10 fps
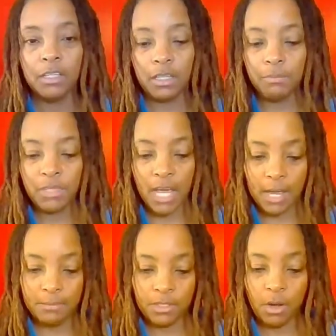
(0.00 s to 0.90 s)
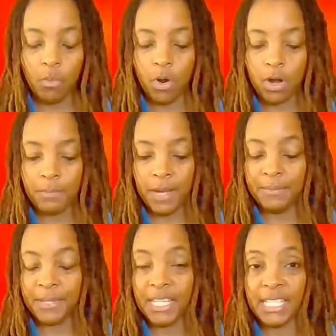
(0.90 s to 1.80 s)
Sometimes a water
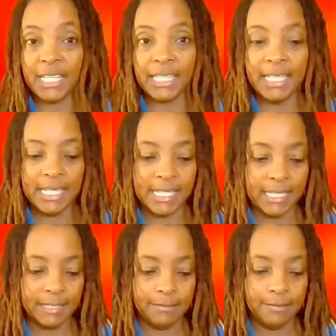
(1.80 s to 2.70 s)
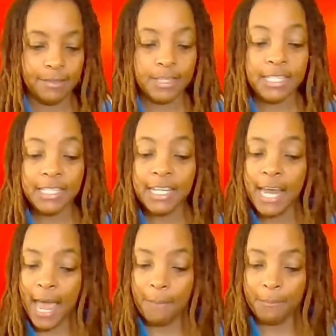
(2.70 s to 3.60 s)
pipe gets a leak. This
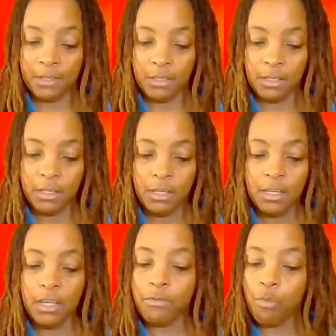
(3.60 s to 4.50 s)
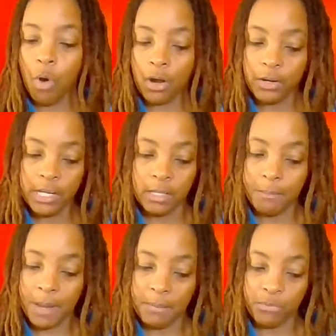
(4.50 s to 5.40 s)
can happen if water in
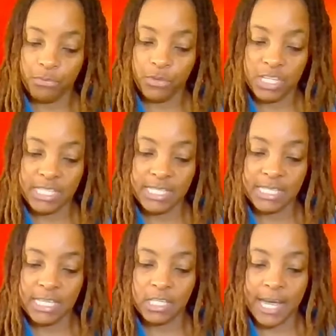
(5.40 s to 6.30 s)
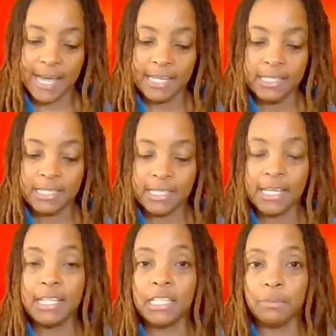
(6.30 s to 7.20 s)
the pipe freezes into ice
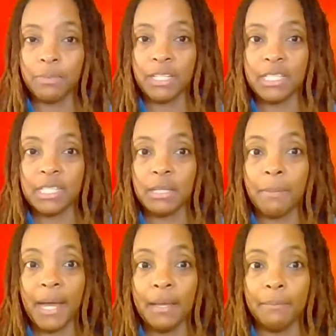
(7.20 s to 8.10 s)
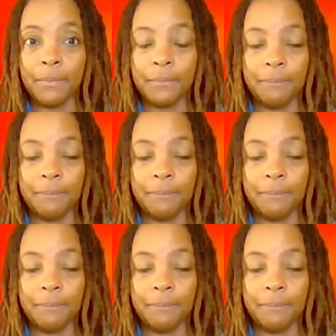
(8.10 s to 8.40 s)
and splits the pipe.